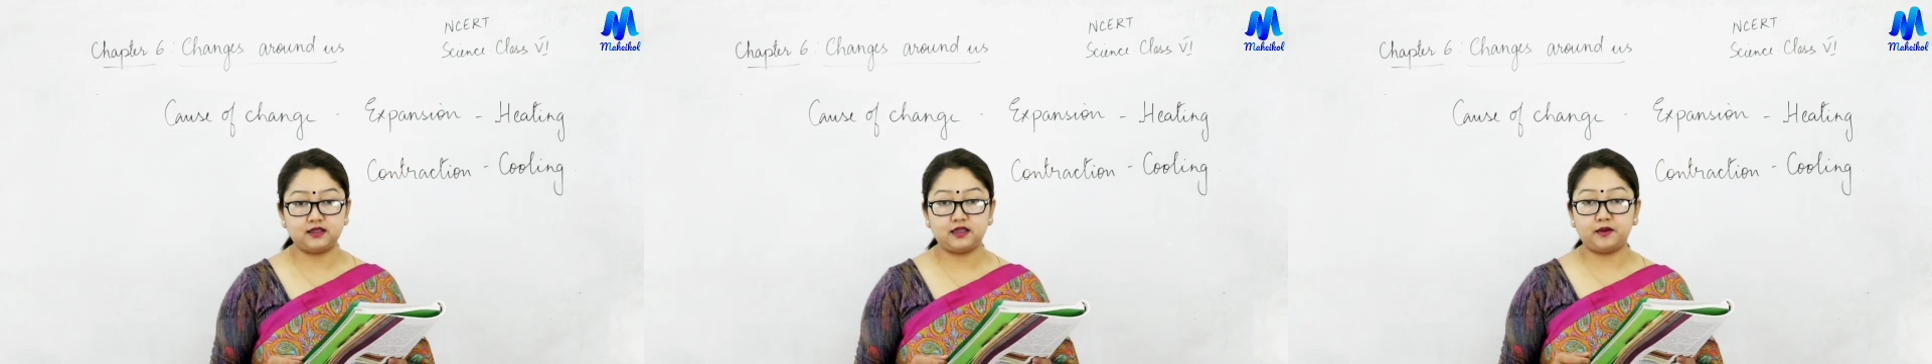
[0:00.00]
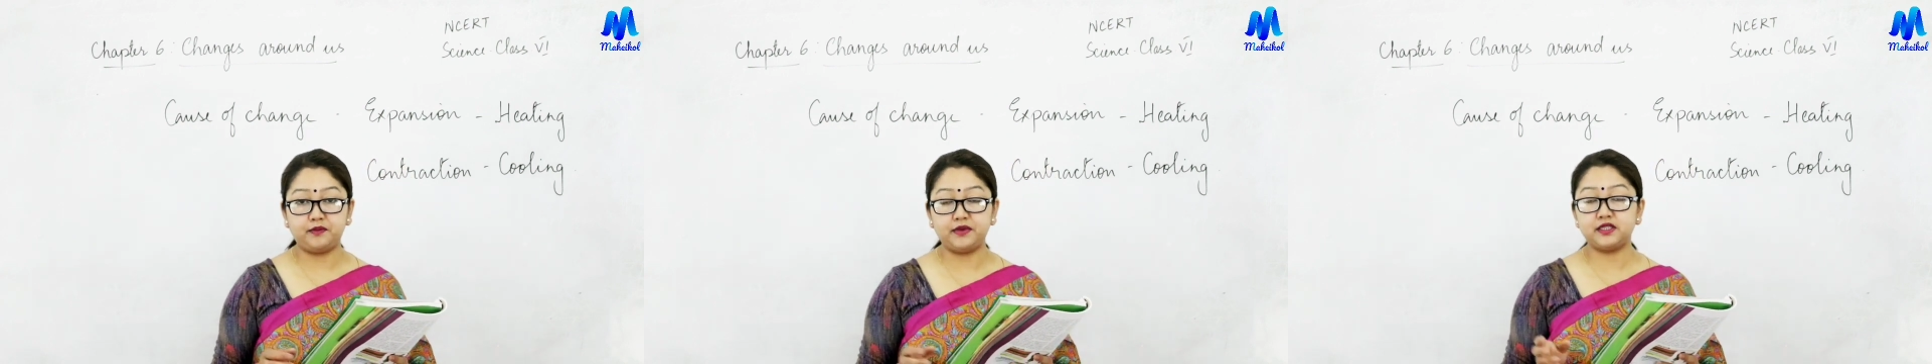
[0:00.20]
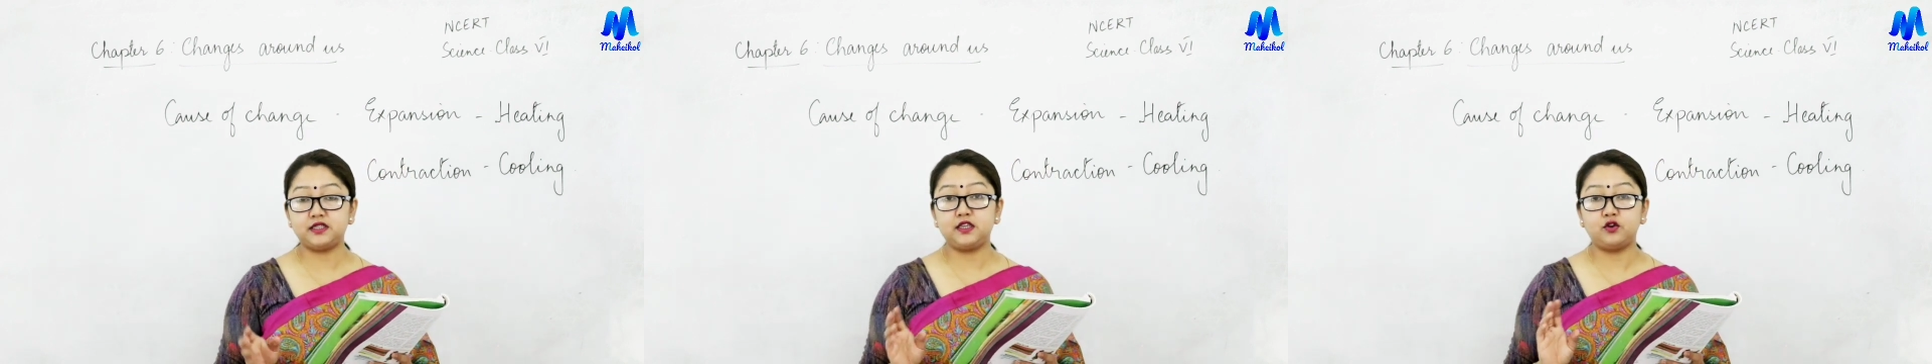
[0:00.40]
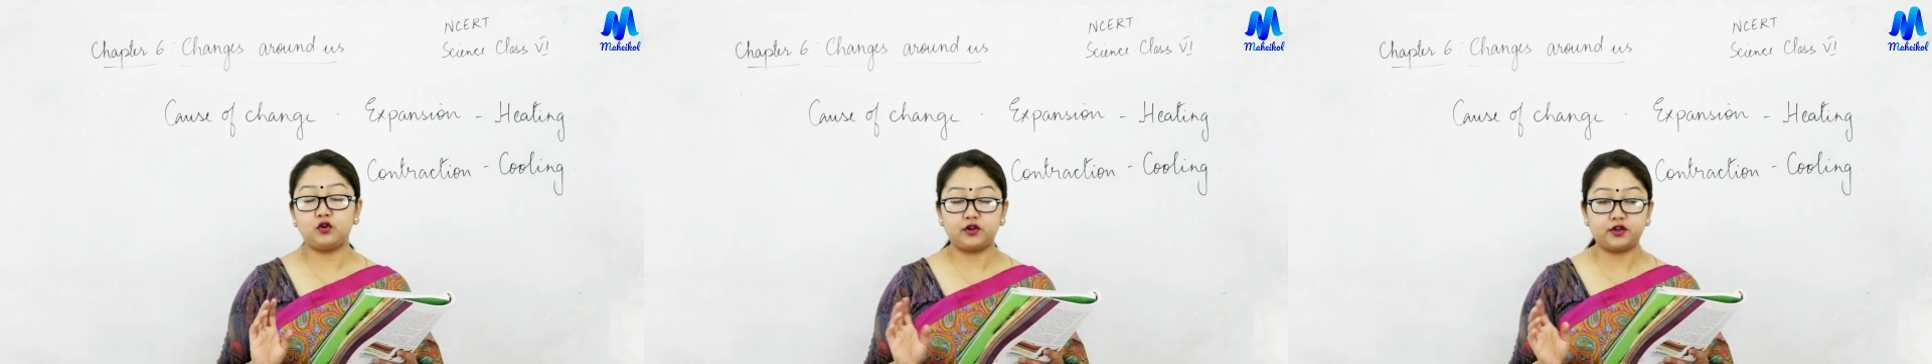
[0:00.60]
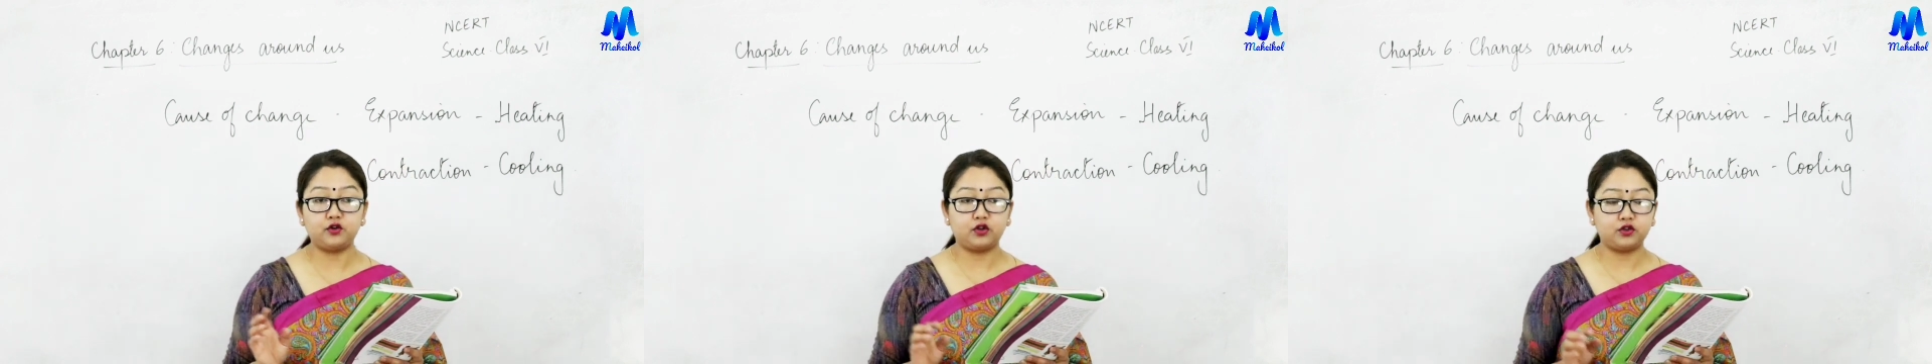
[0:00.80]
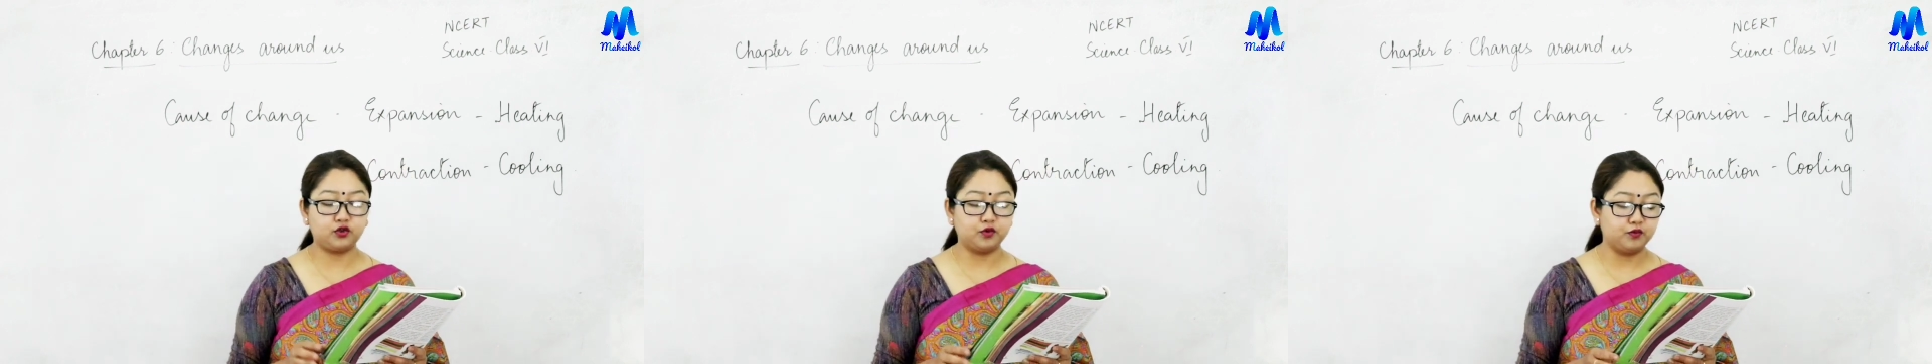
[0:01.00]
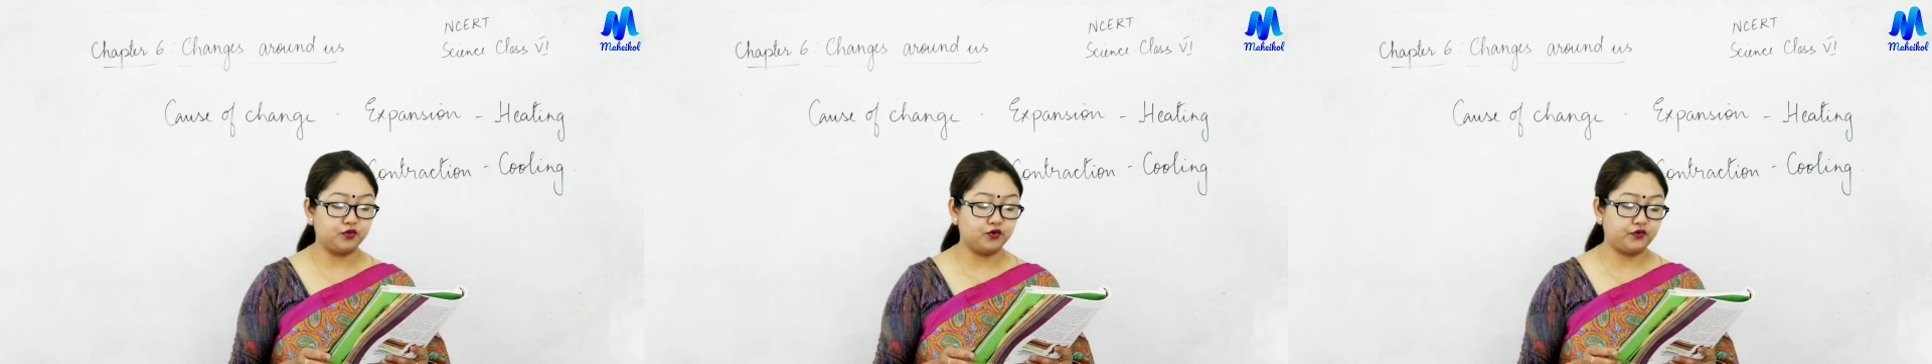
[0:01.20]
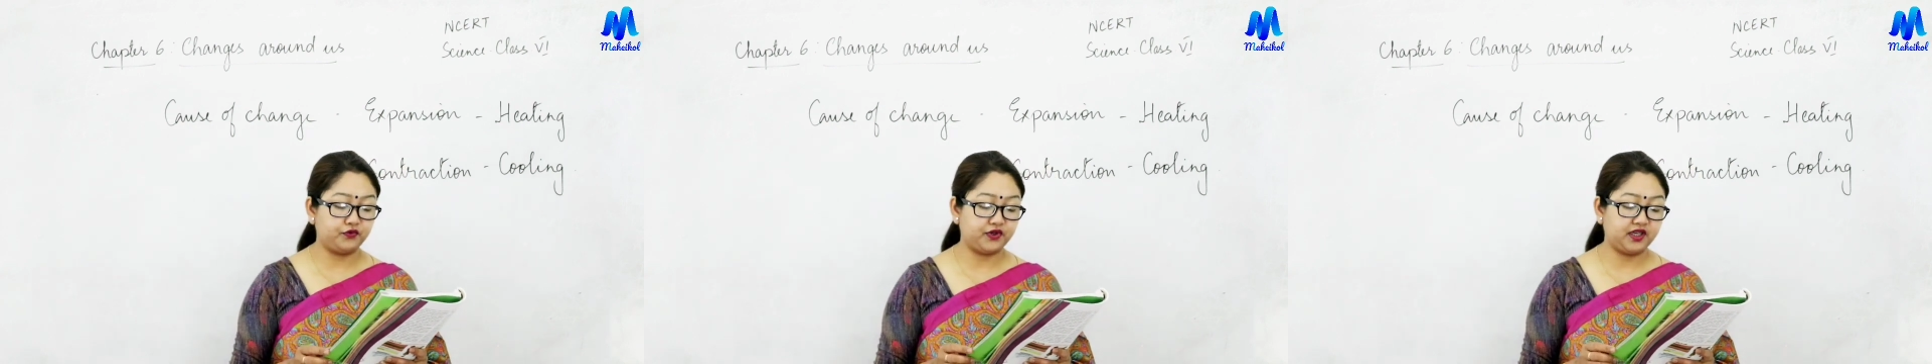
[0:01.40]
That means in order not to
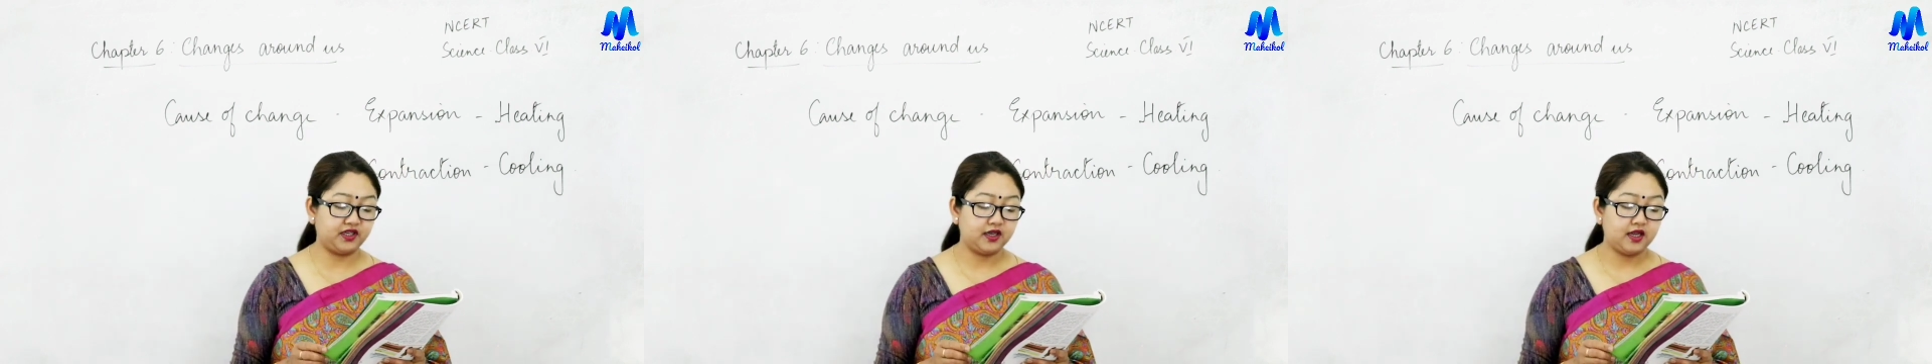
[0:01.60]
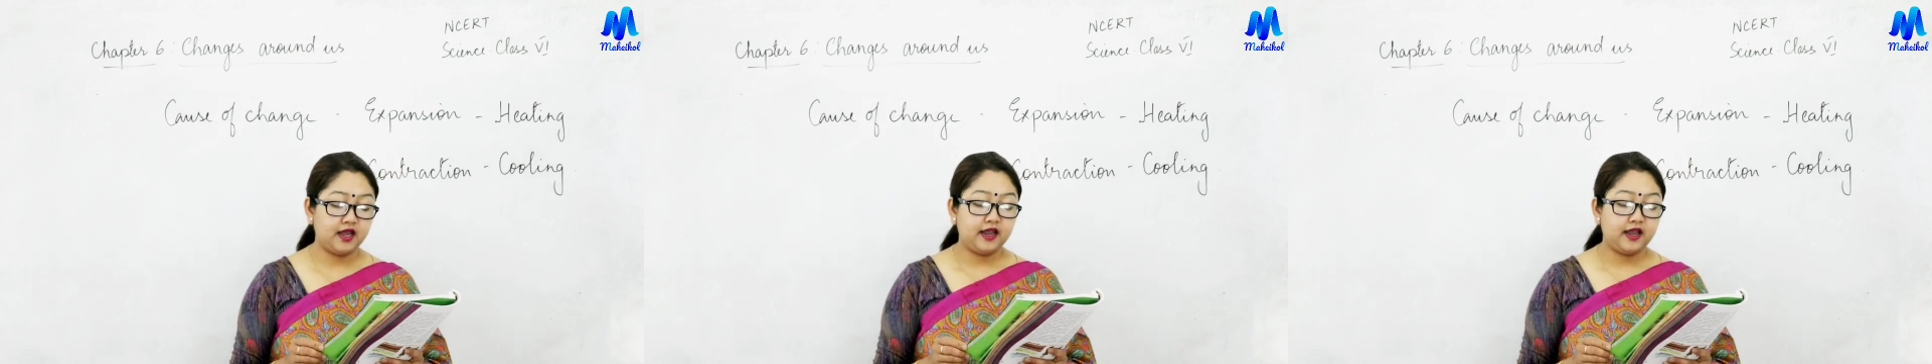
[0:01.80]
move it.